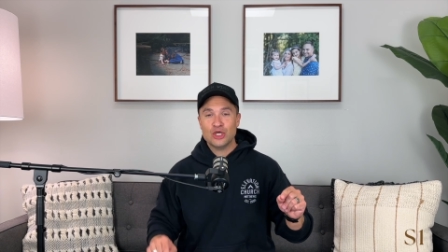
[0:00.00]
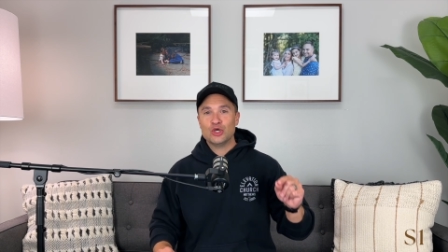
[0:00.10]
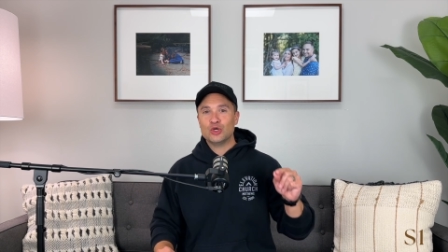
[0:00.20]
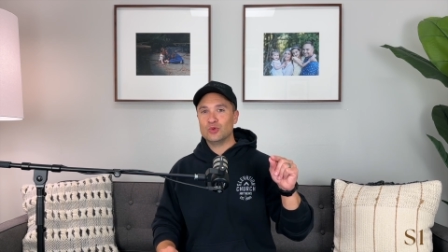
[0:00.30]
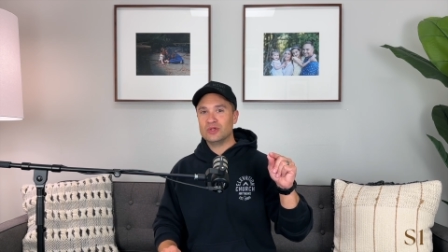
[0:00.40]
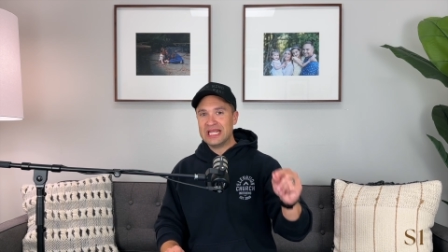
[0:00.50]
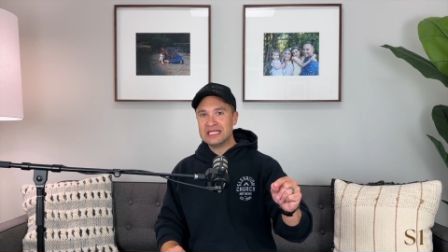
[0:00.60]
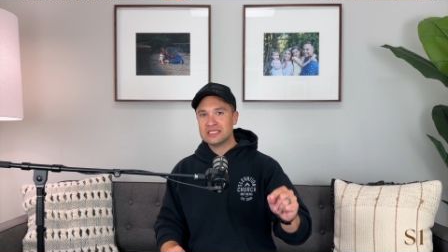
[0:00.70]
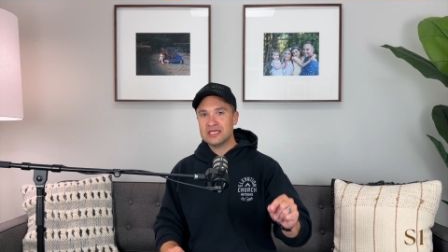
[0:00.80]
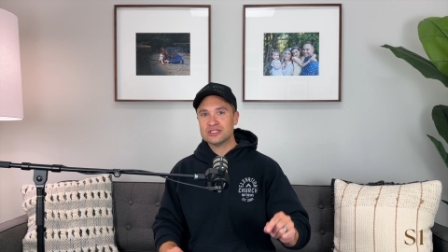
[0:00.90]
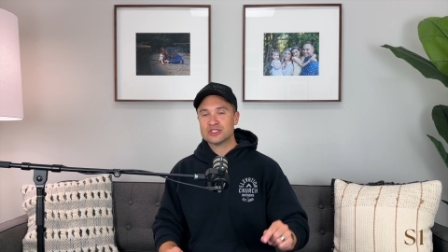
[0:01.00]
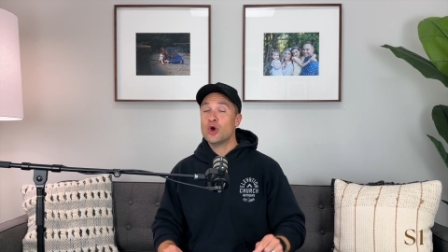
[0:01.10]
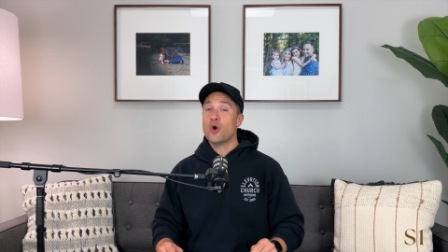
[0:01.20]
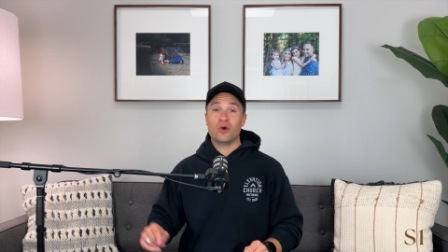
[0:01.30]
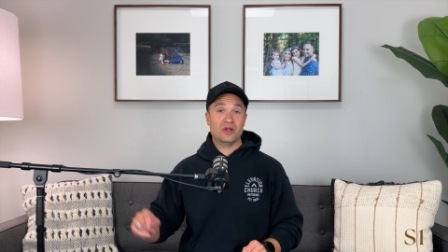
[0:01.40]
who needs this
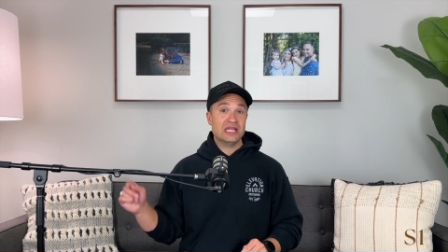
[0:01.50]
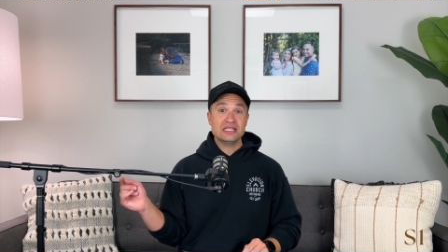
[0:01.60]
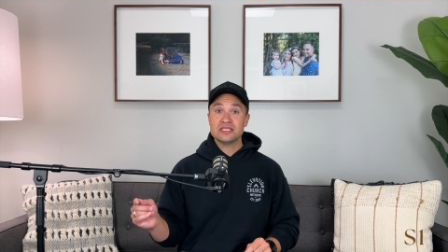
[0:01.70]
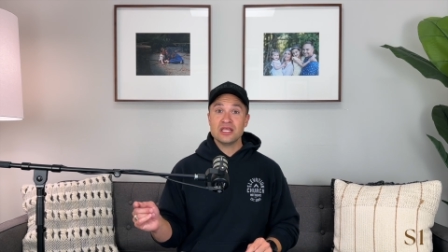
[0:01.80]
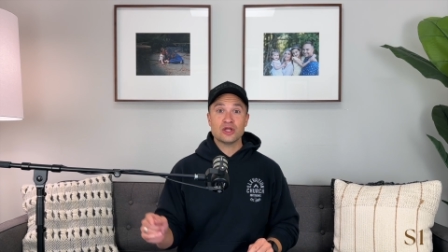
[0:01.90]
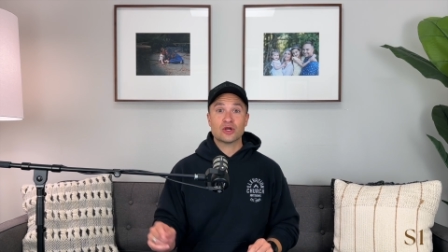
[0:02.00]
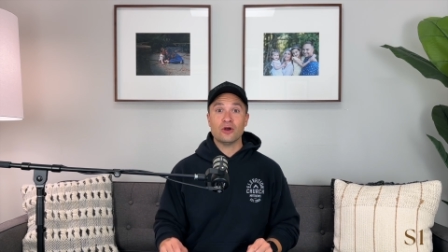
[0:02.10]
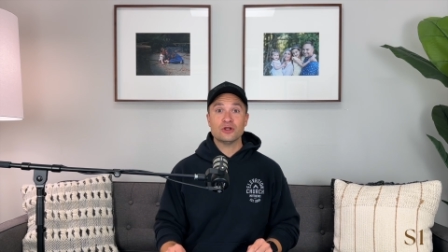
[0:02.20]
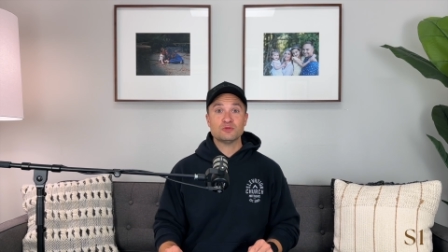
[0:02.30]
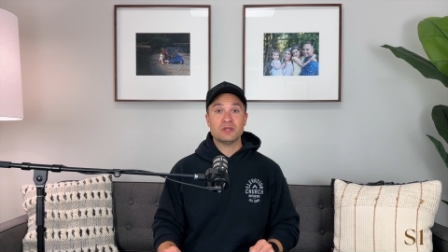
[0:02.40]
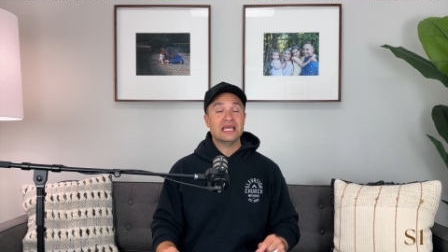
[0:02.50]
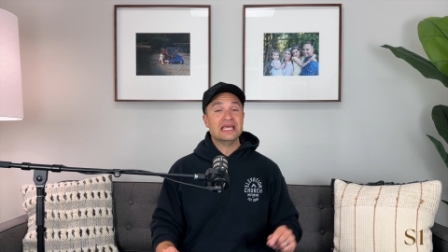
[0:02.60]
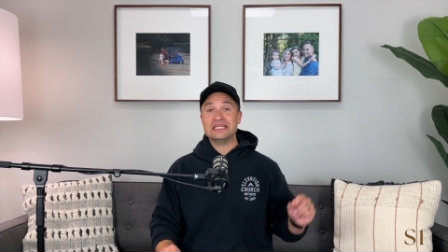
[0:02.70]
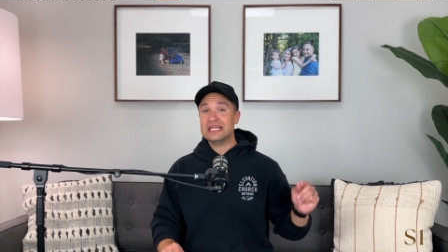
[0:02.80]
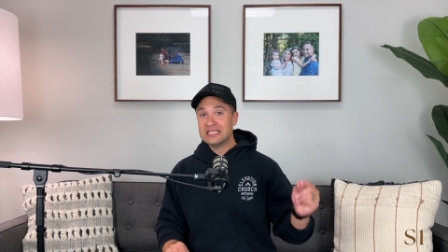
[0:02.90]
or needs the encouragement,
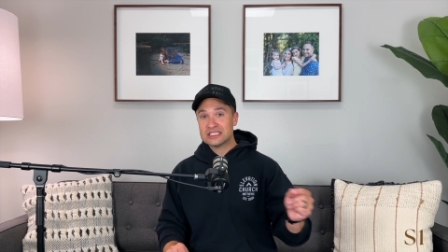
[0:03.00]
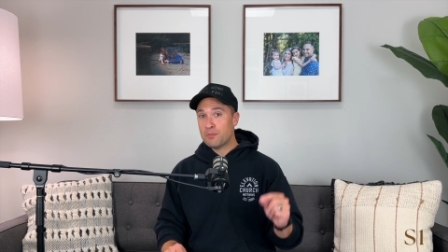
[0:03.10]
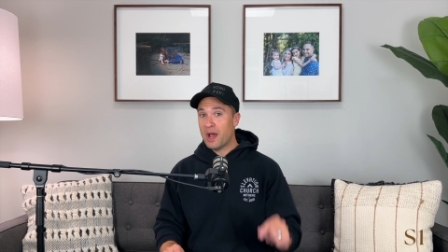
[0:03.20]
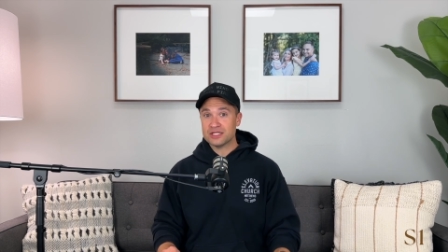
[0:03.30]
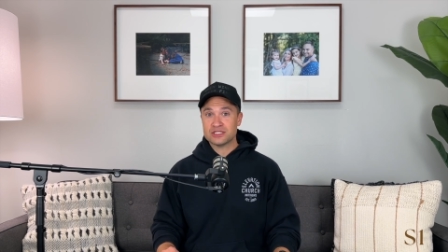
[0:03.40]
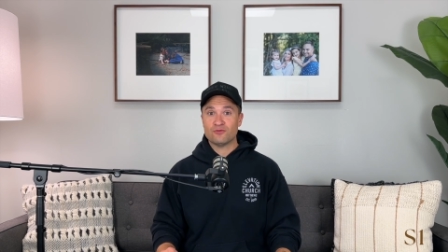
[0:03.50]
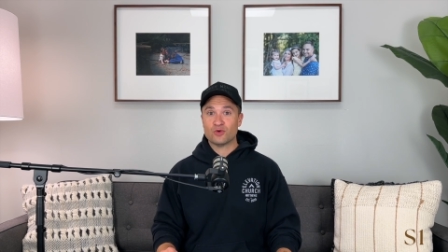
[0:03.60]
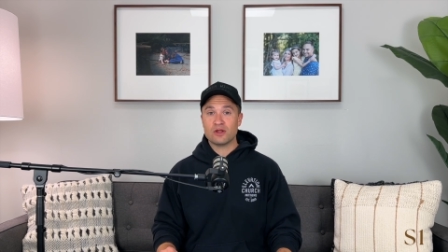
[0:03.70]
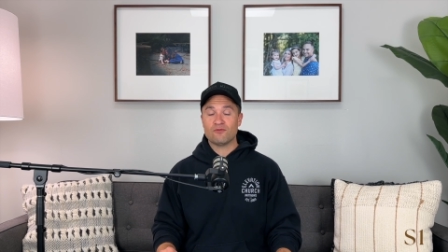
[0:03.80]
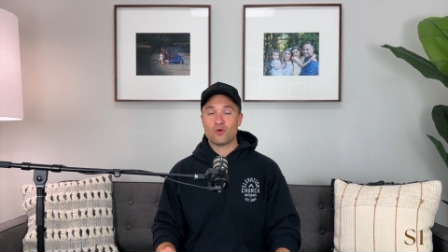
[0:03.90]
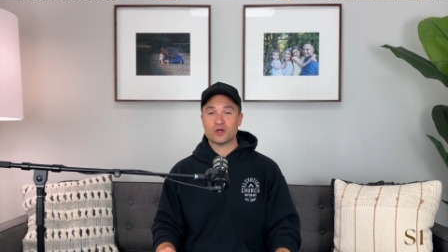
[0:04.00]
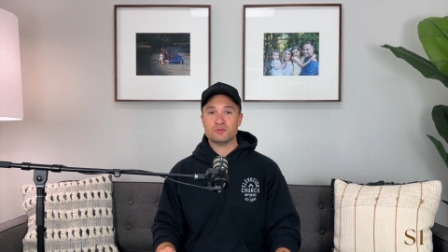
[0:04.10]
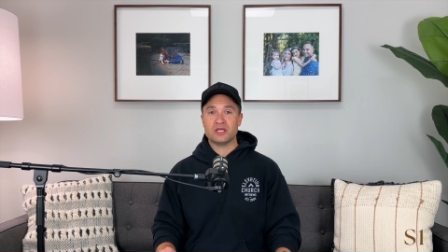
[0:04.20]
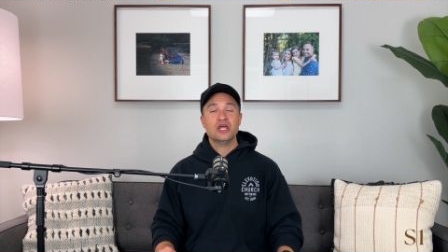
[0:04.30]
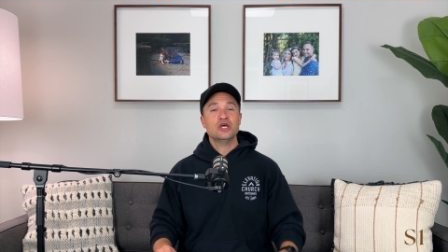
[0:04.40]
needs the positive
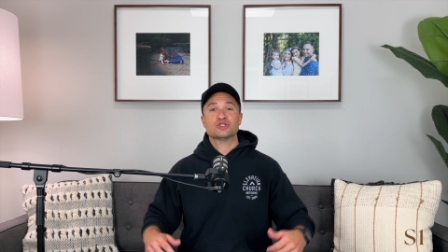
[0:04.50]
reinforcement.